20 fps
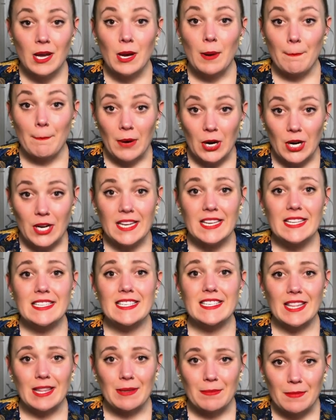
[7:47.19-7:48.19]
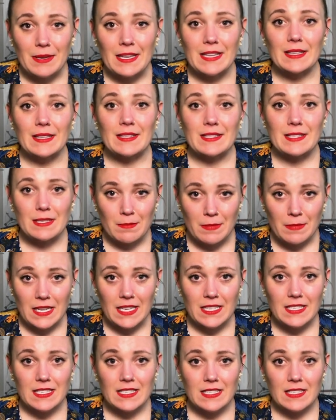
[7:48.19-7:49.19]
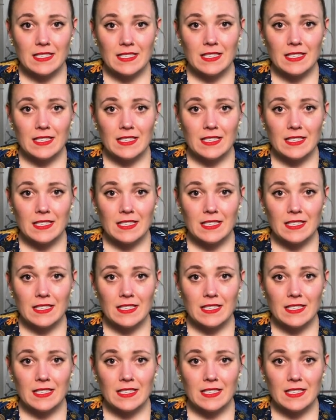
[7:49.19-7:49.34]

Market the meatless meat.